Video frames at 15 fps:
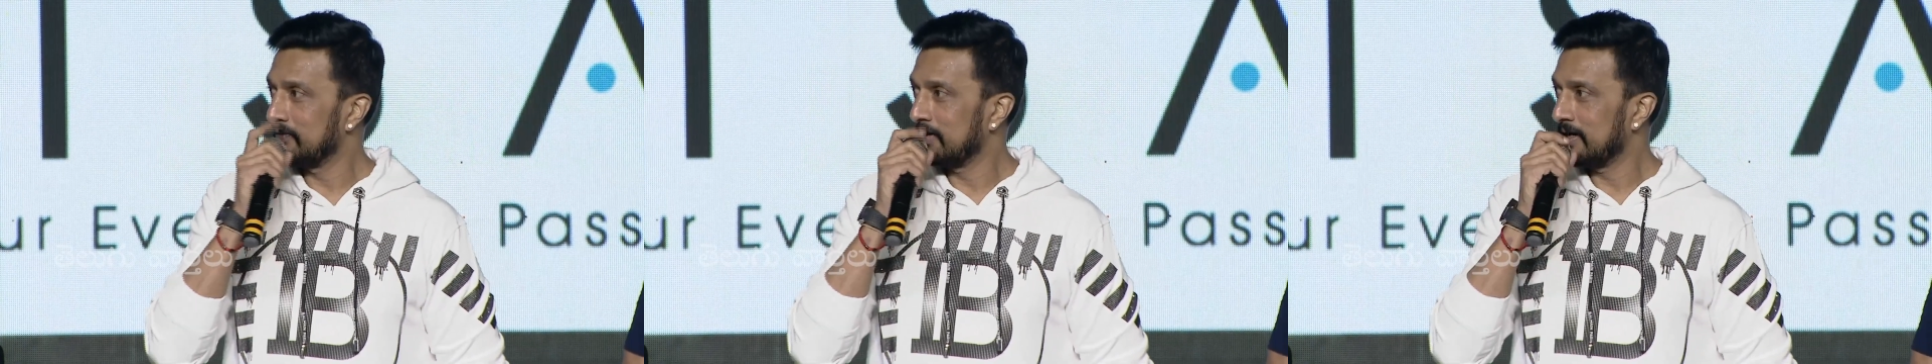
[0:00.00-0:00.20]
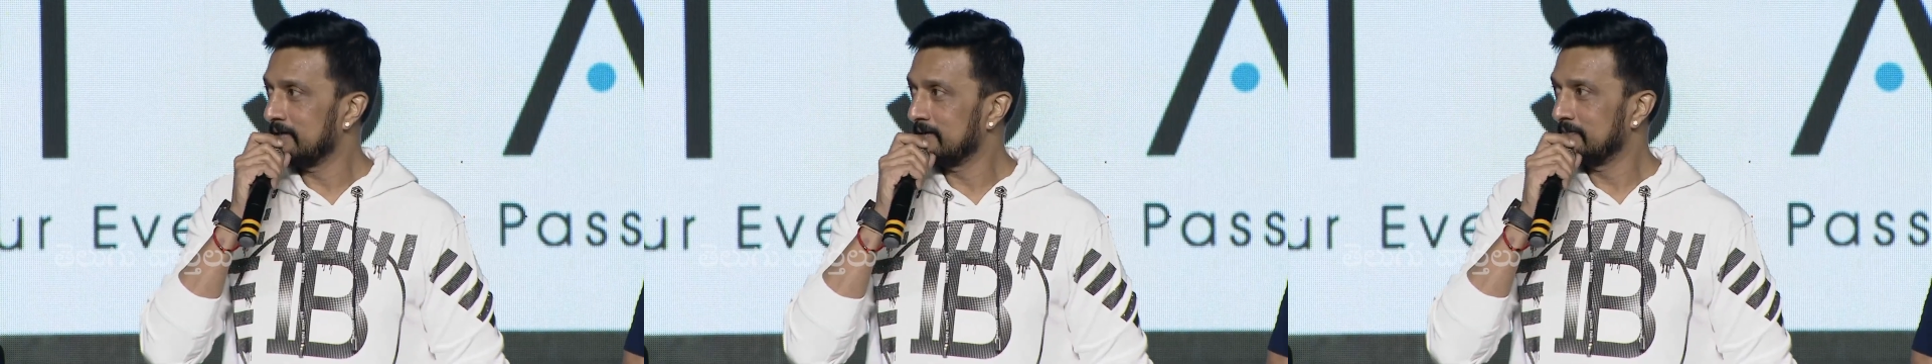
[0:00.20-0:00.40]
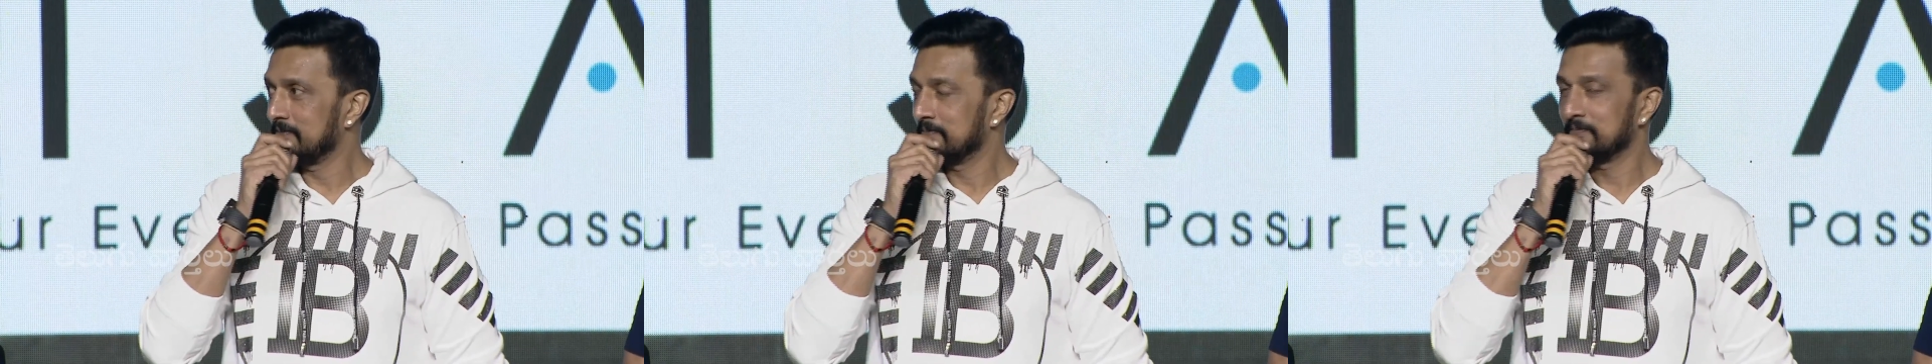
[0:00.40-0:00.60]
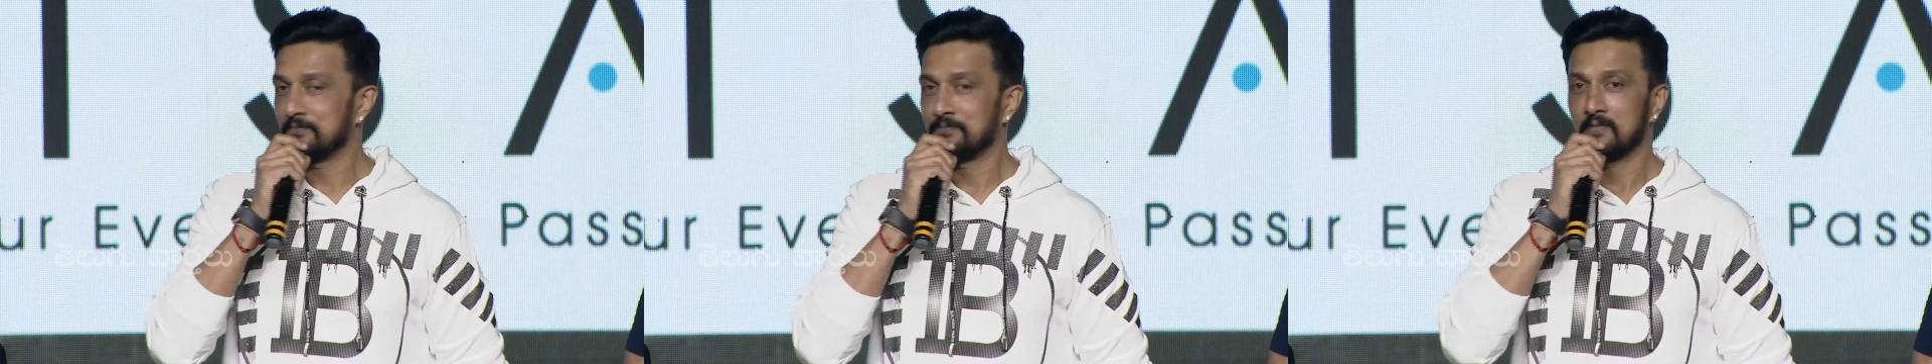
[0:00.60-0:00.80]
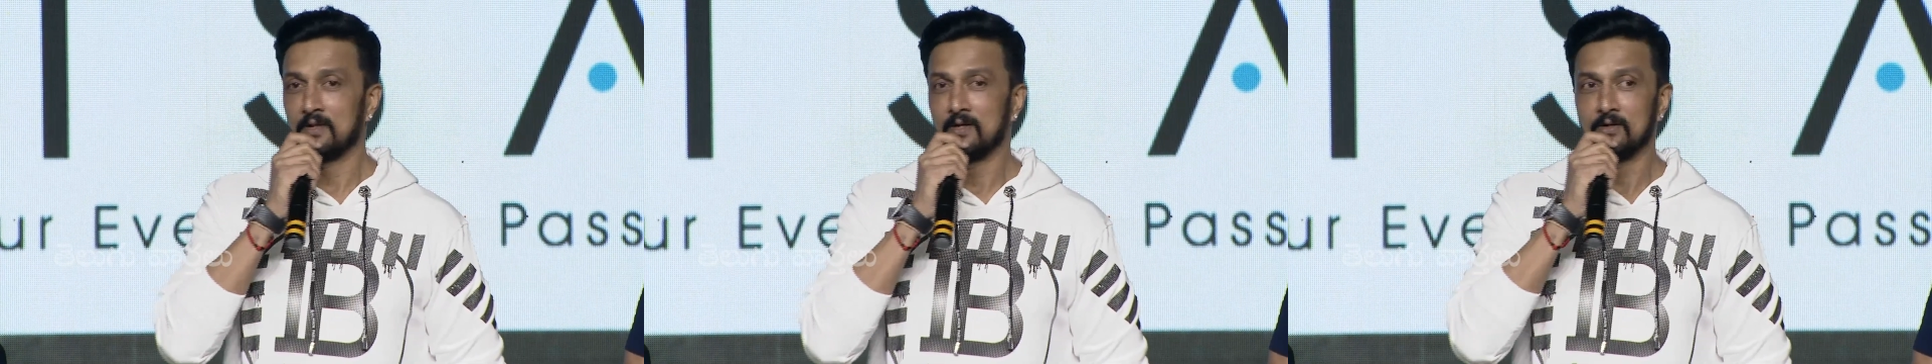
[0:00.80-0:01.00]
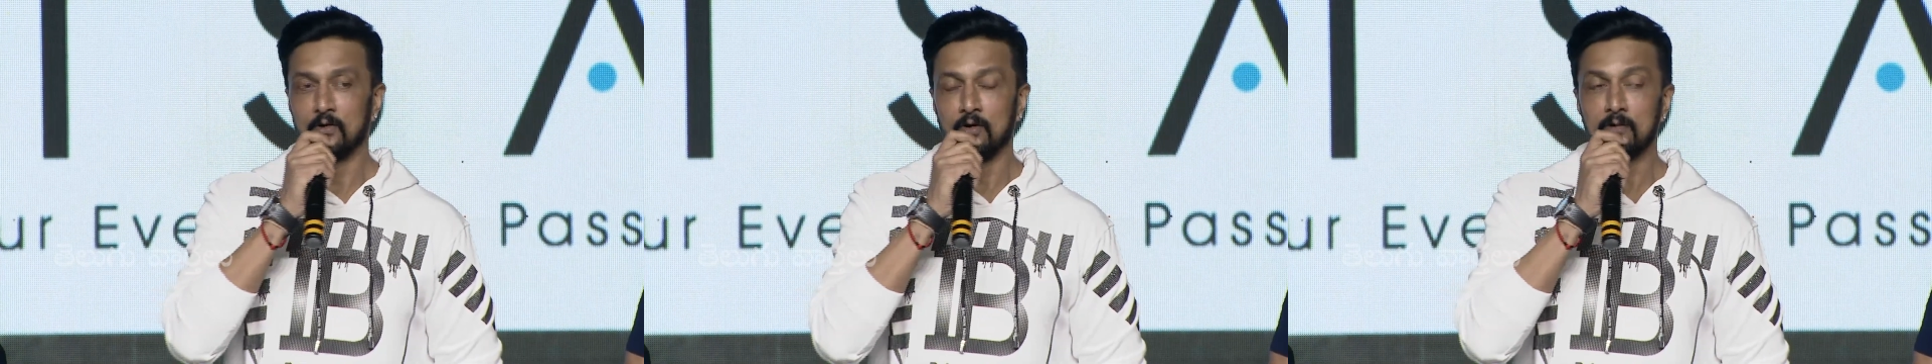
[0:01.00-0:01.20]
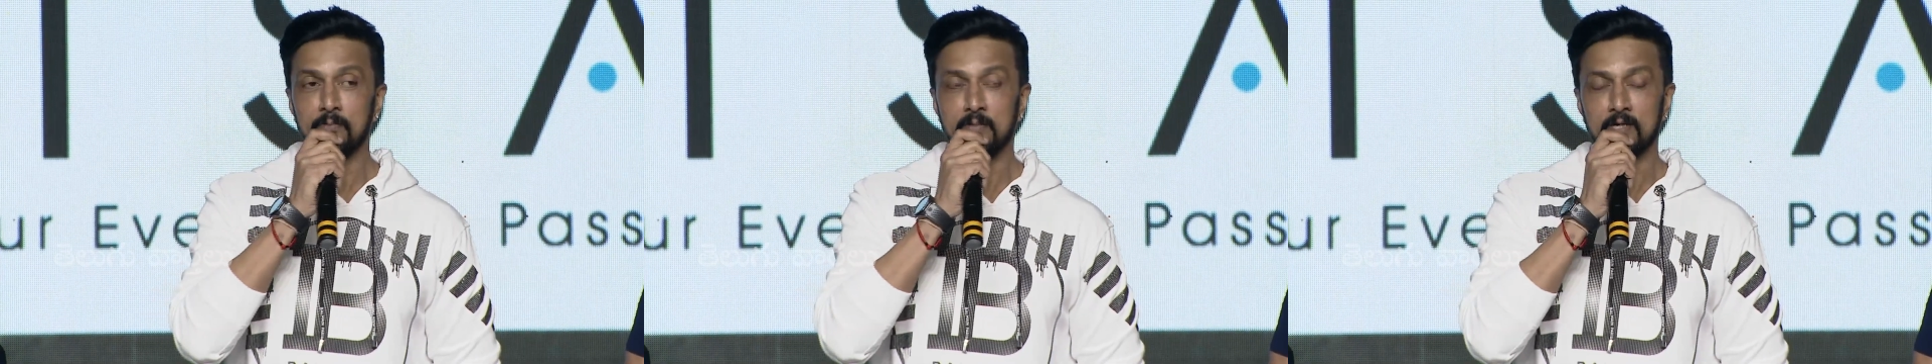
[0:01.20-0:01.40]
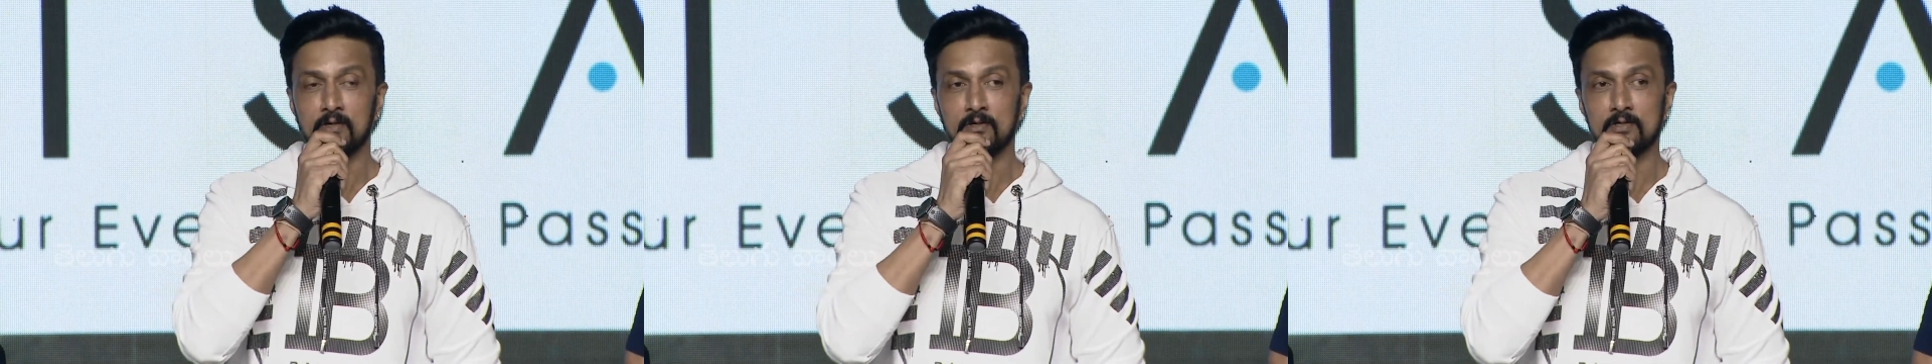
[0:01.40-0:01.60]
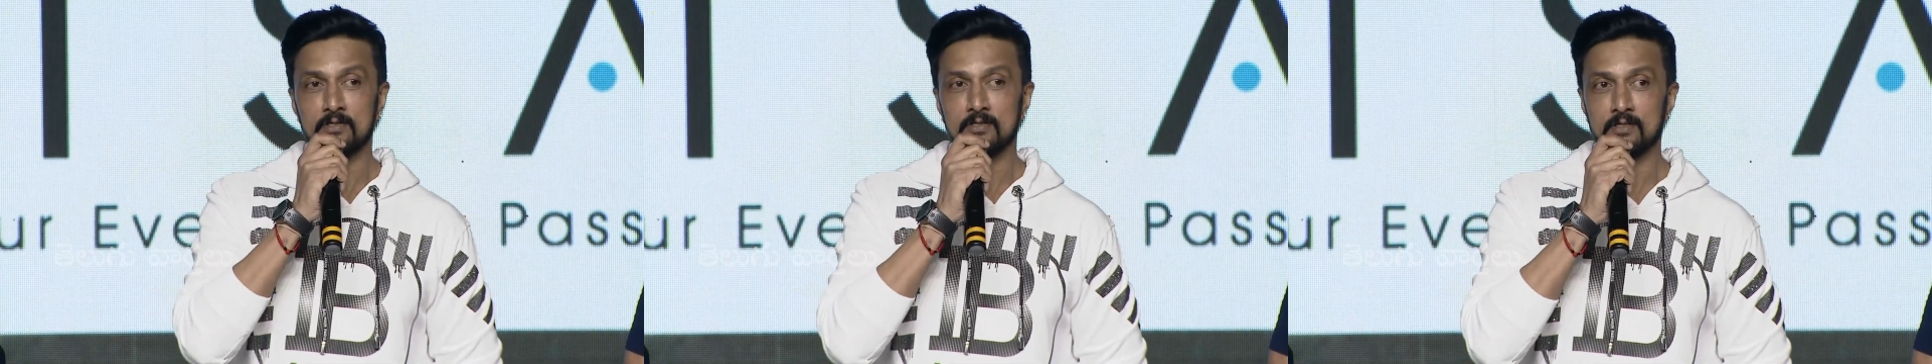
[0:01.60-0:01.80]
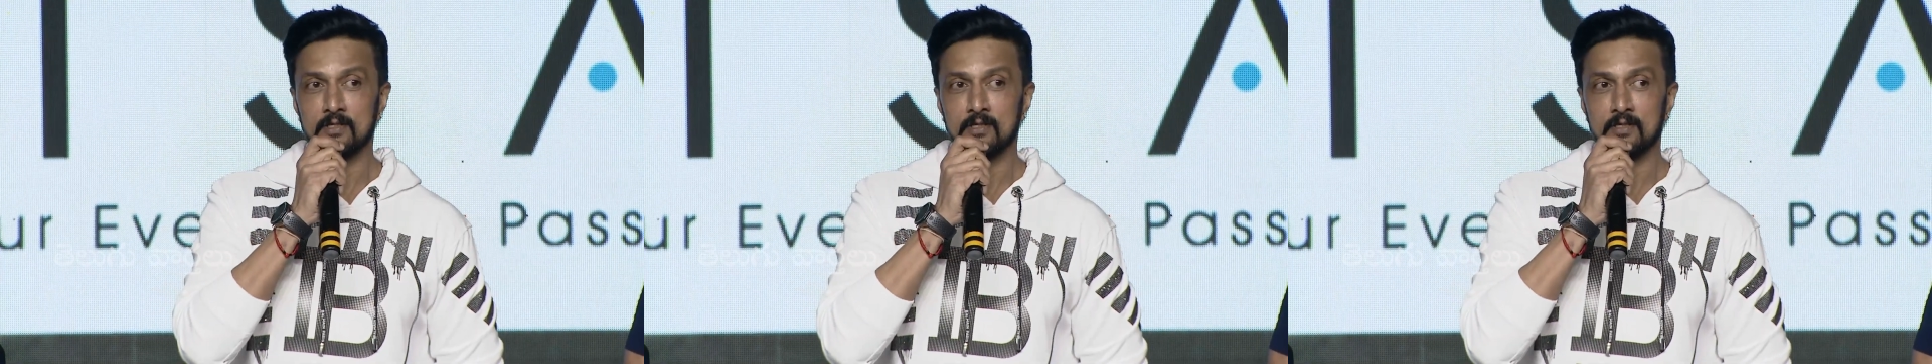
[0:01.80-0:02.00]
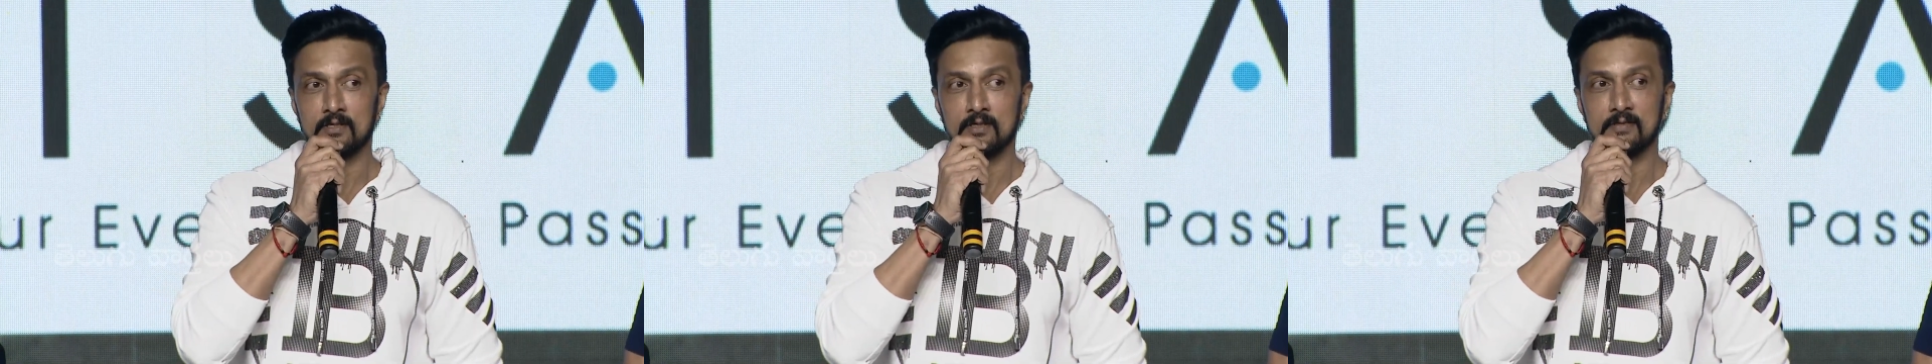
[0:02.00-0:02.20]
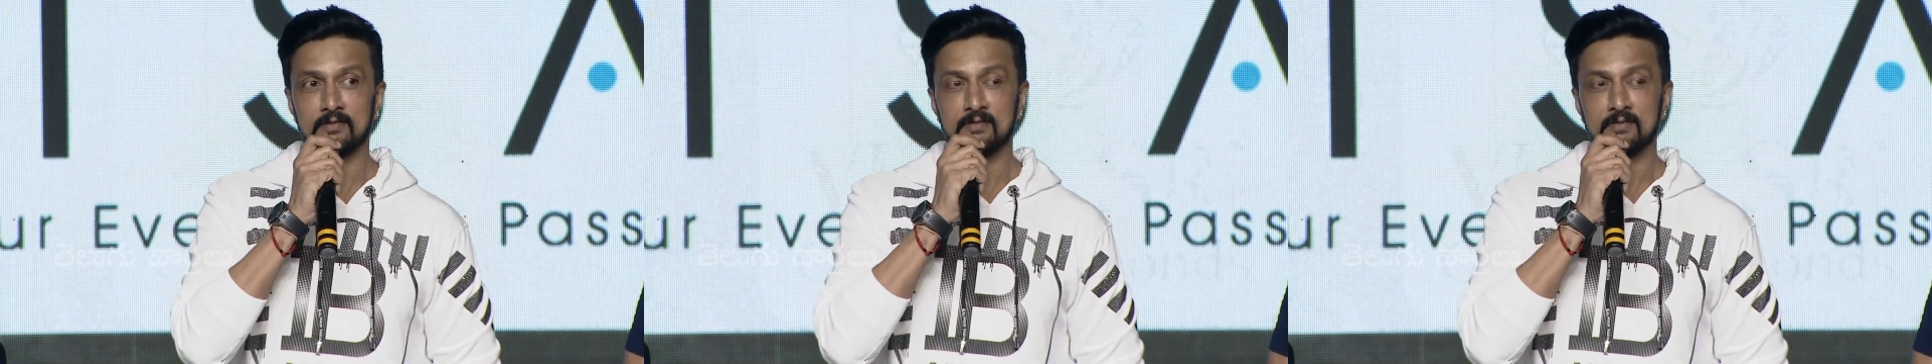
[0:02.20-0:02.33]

had, not because uh,